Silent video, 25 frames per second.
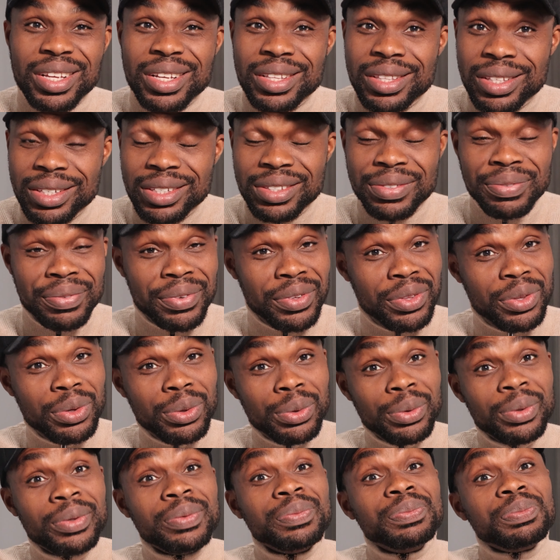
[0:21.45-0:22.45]
then this
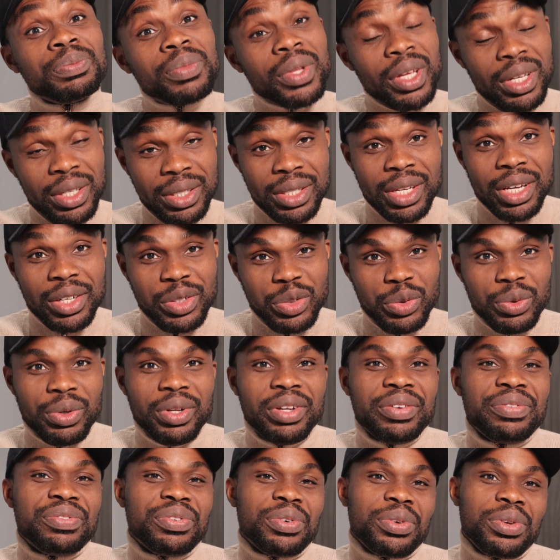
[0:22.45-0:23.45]
video is
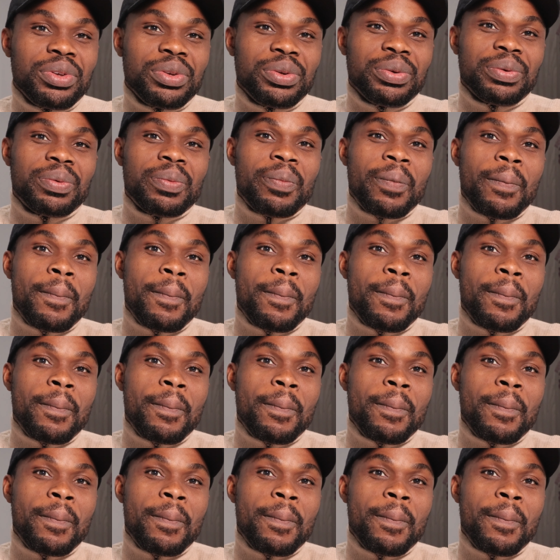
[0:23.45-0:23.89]
actually for you.